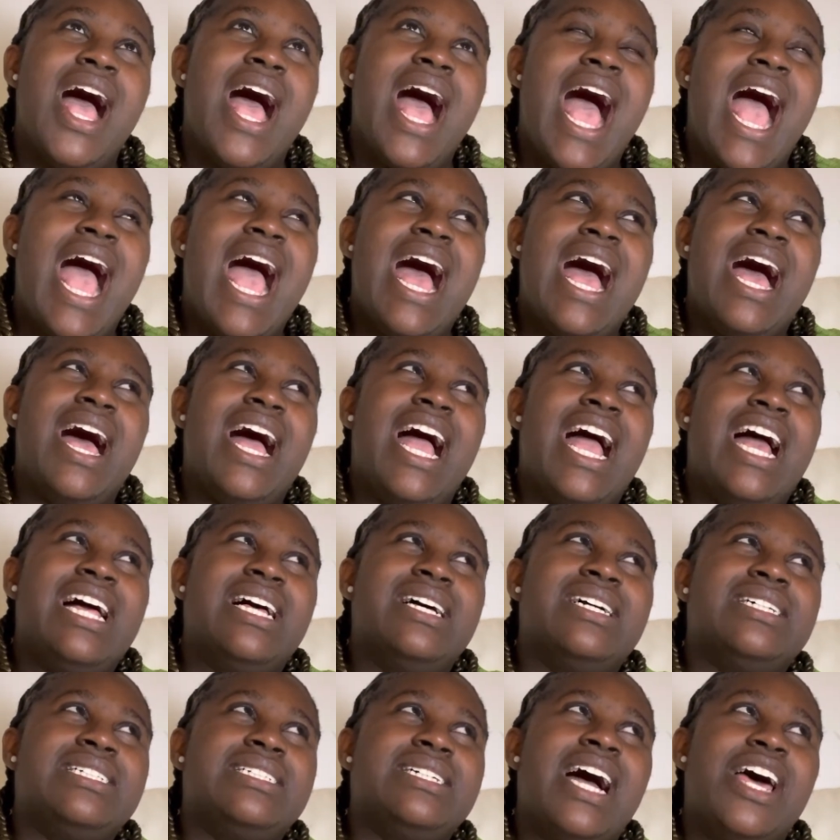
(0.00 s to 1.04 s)

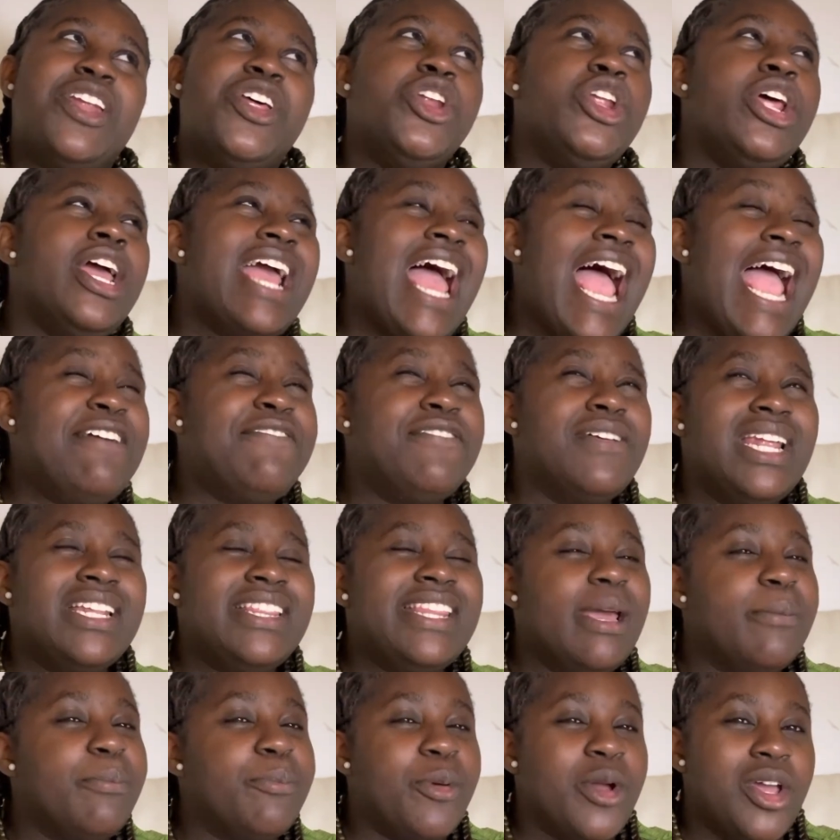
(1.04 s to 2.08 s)
I don't know. I feel like
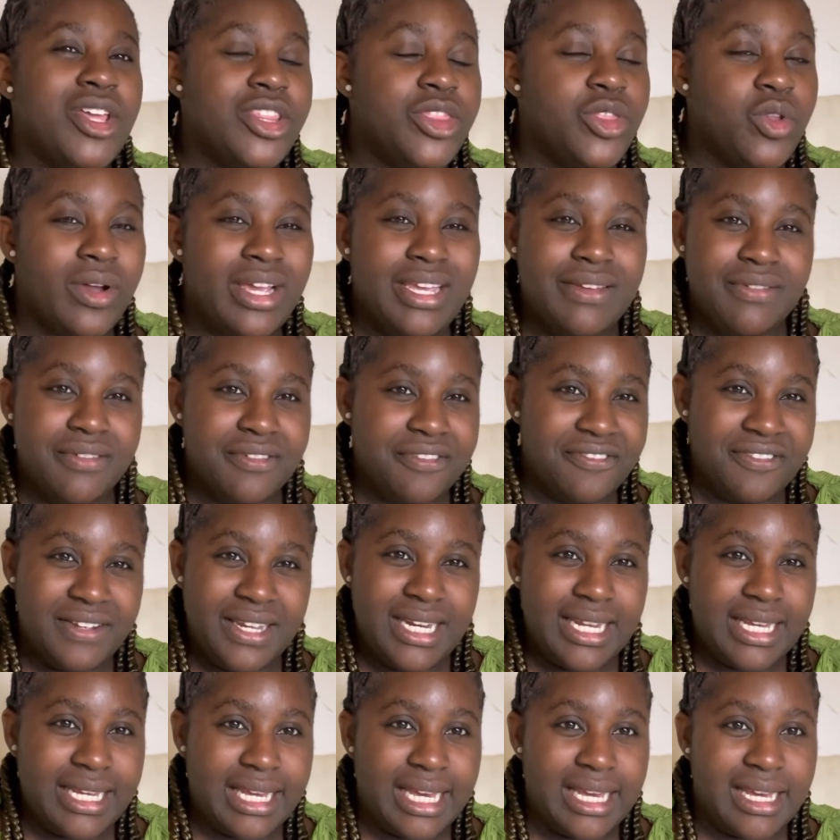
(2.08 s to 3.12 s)
they're both not even
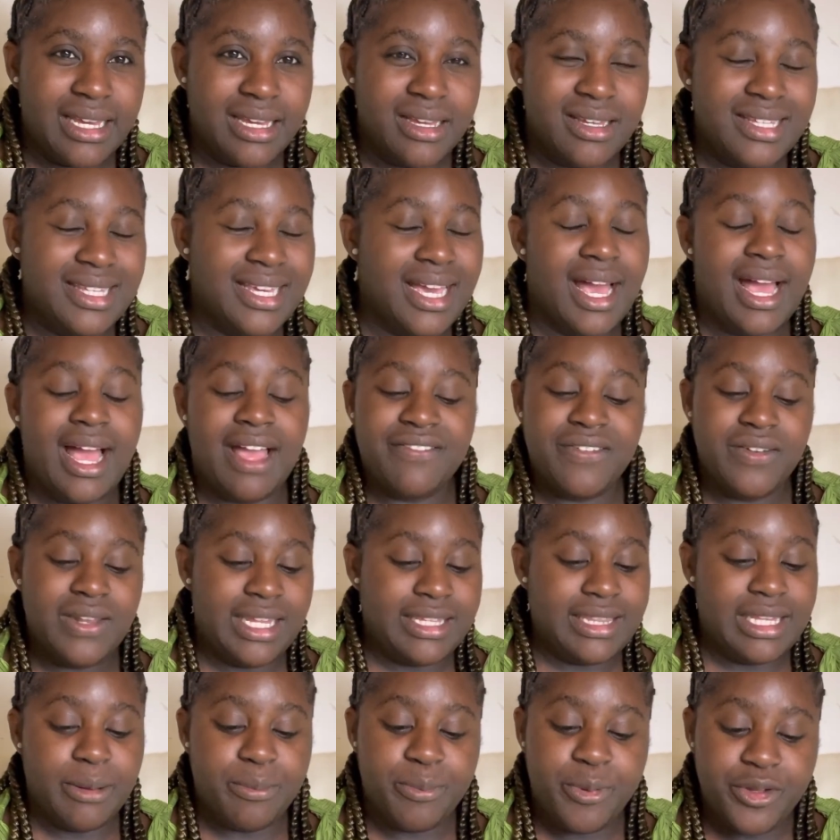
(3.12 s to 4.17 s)
feeling it. Yeah, I feel
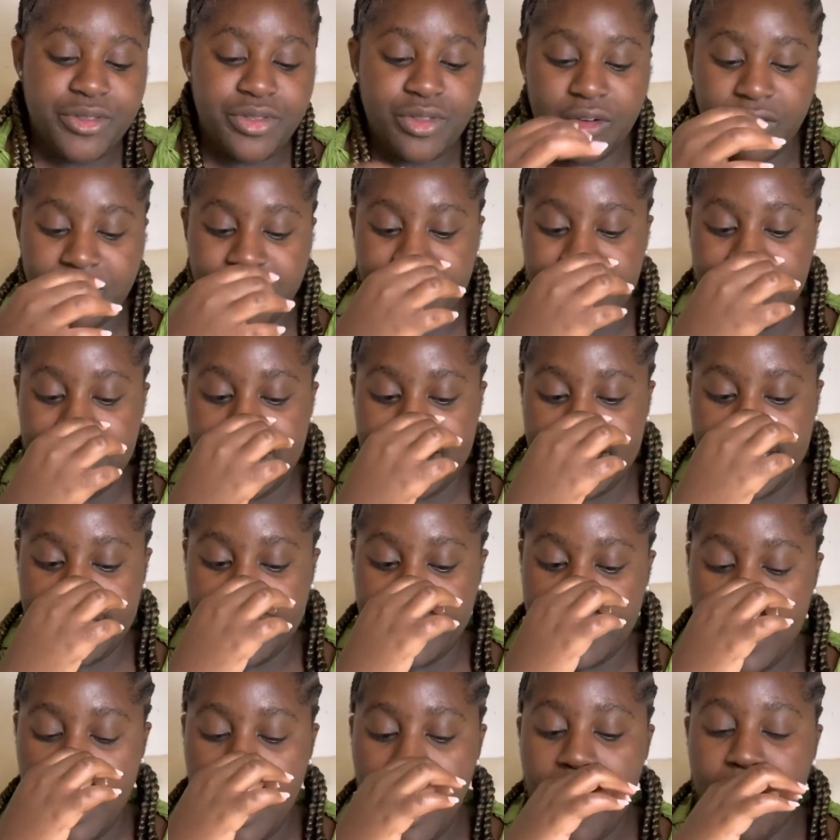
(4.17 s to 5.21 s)
like they're both not feeling
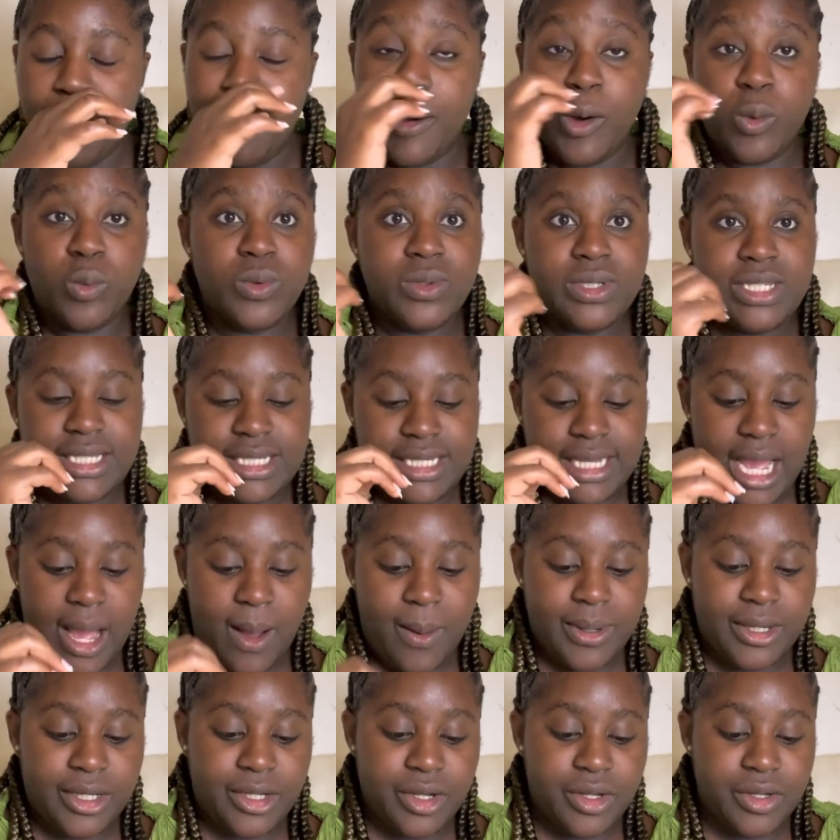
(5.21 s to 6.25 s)
it. But we'll see how
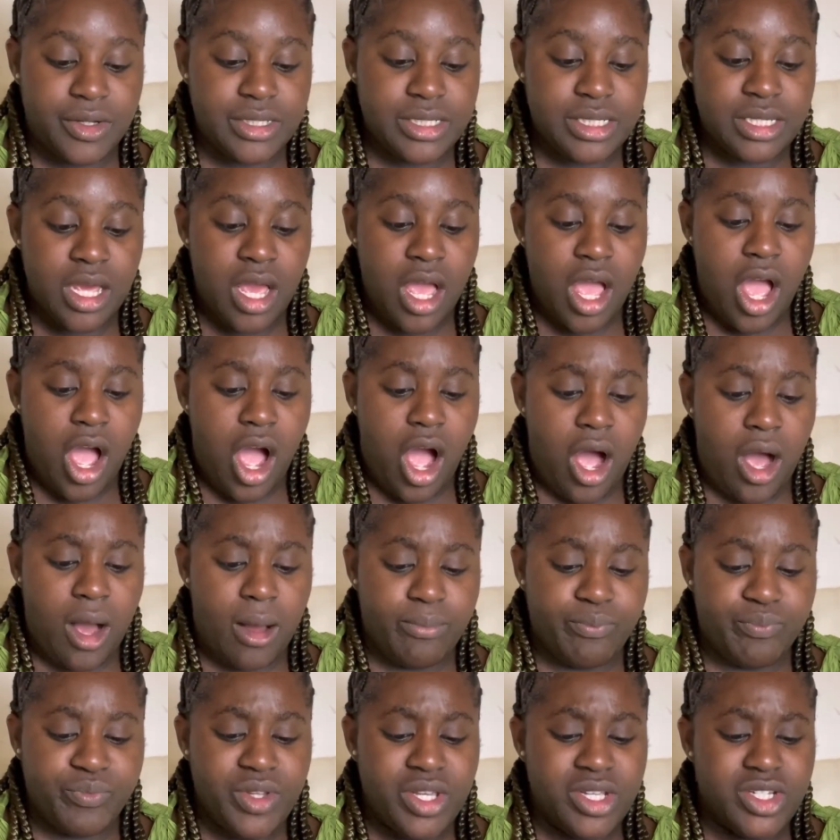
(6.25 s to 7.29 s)
it goes.
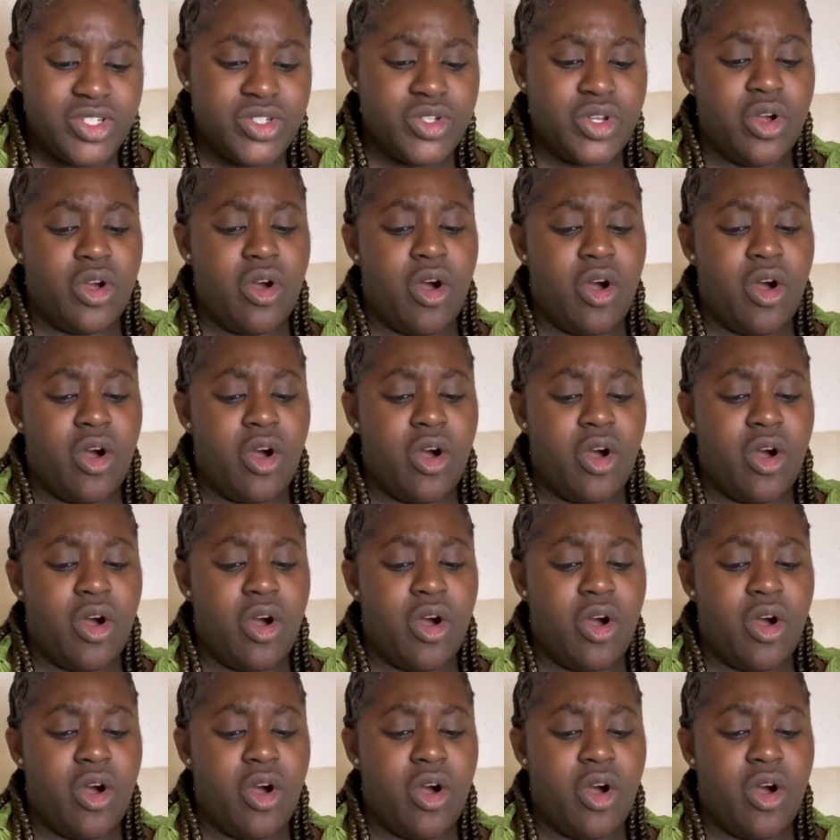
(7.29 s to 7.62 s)
So